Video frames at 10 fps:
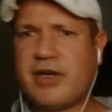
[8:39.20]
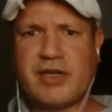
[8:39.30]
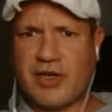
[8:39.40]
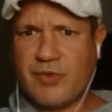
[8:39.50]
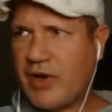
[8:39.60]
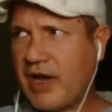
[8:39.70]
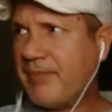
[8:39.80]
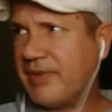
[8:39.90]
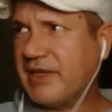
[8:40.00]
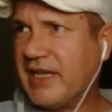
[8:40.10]
I don't know what
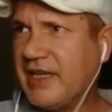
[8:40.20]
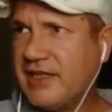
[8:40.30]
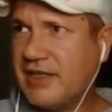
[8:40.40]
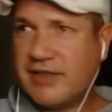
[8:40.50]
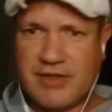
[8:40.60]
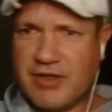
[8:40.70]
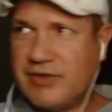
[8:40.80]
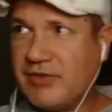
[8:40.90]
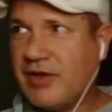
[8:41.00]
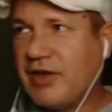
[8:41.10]
happened then. It,
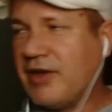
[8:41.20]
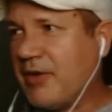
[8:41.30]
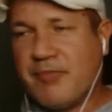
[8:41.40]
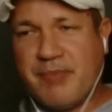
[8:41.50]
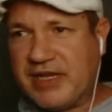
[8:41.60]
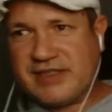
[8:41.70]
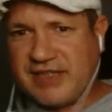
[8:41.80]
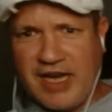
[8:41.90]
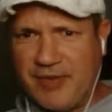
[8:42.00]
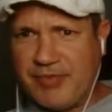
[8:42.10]
it
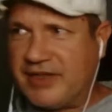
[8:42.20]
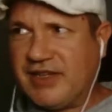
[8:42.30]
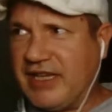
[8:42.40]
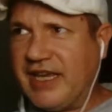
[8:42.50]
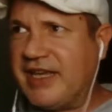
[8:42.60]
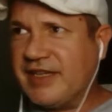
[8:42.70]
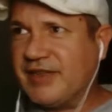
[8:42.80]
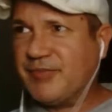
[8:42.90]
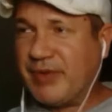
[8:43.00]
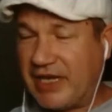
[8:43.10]
messed up at the
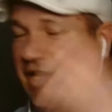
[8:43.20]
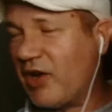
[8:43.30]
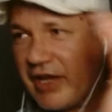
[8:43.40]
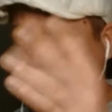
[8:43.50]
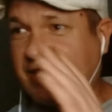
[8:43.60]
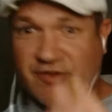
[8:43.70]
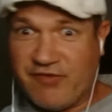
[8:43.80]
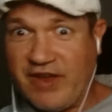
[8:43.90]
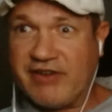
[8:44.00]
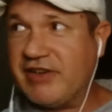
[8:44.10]
end, but like at
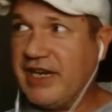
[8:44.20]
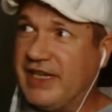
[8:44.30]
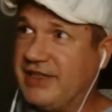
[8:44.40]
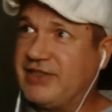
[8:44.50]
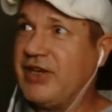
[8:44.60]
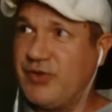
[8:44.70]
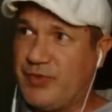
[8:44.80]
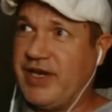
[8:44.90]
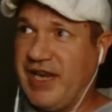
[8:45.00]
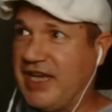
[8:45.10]
the very end, so
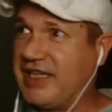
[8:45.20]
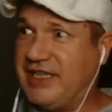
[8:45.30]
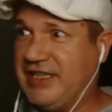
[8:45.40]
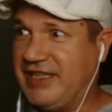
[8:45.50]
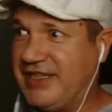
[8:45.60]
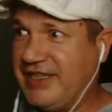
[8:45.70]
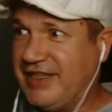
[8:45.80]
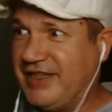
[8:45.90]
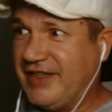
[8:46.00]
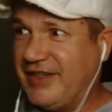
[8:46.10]
we're lucky.
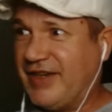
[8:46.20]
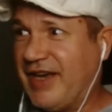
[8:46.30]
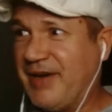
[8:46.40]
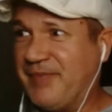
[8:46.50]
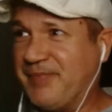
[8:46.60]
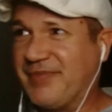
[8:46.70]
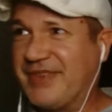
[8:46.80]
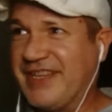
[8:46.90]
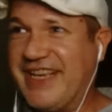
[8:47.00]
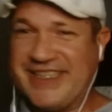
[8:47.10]
Um,
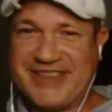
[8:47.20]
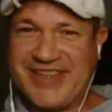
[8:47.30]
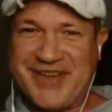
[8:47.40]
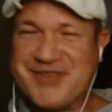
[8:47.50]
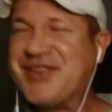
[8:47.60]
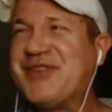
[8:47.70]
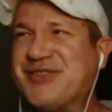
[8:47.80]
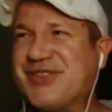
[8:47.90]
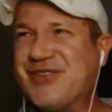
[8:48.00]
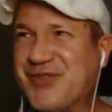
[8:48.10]
yeah, so that that
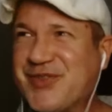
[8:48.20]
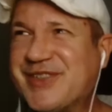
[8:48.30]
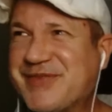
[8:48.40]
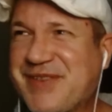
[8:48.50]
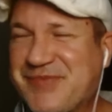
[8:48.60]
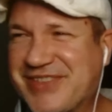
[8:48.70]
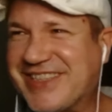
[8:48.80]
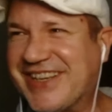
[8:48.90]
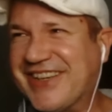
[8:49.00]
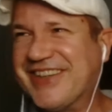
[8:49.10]
was an awesome
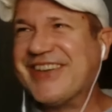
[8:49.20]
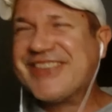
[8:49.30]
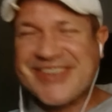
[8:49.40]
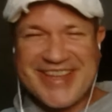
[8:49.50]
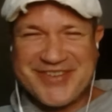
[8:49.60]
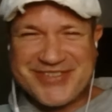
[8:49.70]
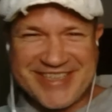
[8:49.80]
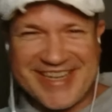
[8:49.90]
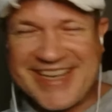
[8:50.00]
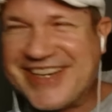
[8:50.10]
episode. I thought that
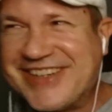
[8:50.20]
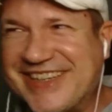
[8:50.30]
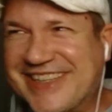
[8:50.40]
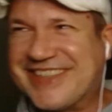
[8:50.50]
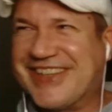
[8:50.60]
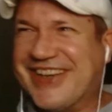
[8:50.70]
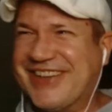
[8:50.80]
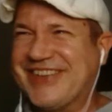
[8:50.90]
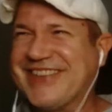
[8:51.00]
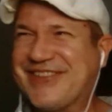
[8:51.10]
was hilarious.
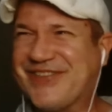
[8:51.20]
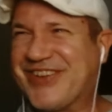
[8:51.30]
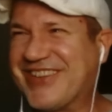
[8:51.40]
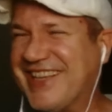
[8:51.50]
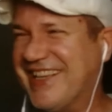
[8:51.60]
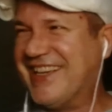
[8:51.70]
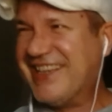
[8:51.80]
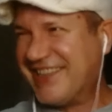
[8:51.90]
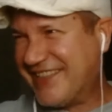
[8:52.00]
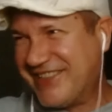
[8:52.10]
So good, Froggy.
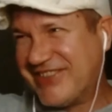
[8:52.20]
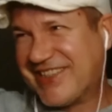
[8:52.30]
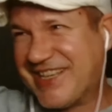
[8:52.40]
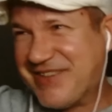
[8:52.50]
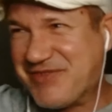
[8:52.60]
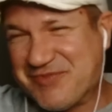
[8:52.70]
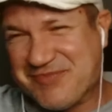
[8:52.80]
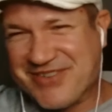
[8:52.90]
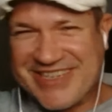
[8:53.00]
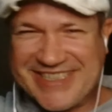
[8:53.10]
This will keep
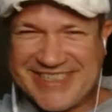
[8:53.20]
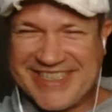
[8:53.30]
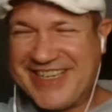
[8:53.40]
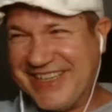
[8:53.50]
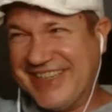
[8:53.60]
you moist.